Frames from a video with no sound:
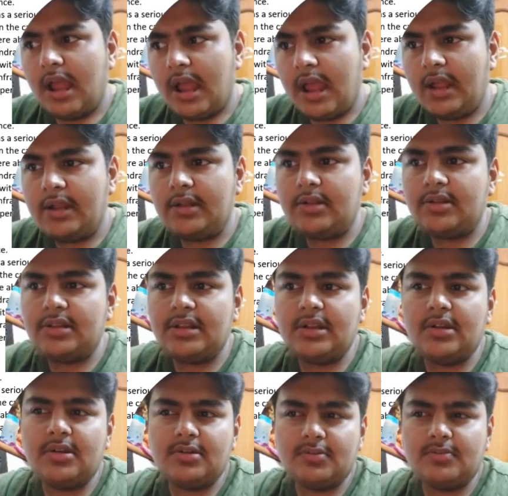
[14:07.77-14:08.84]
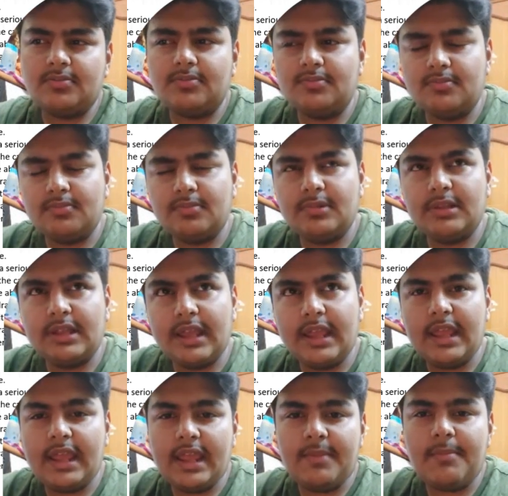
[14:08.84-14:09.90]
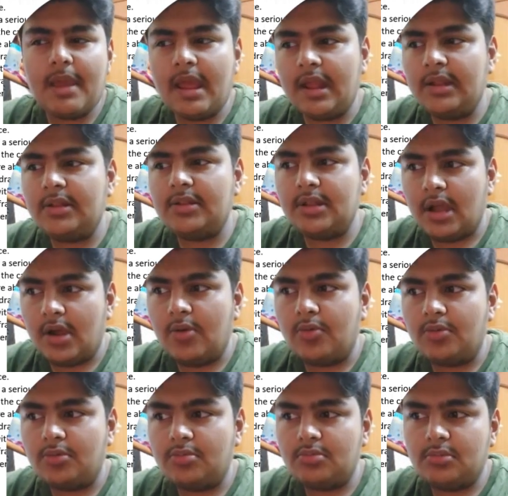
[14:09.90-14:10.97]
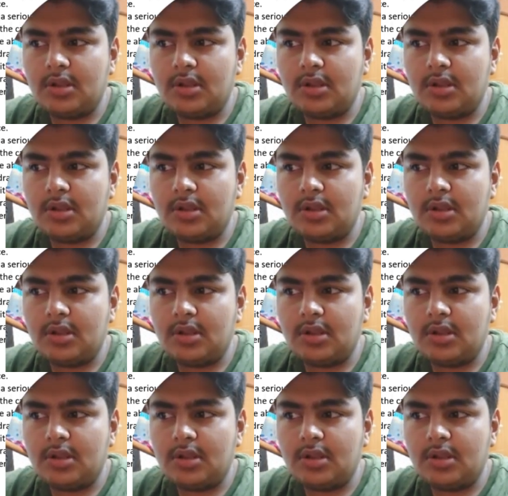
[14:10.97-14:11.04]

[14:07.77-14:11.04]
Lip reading: and the Ka band down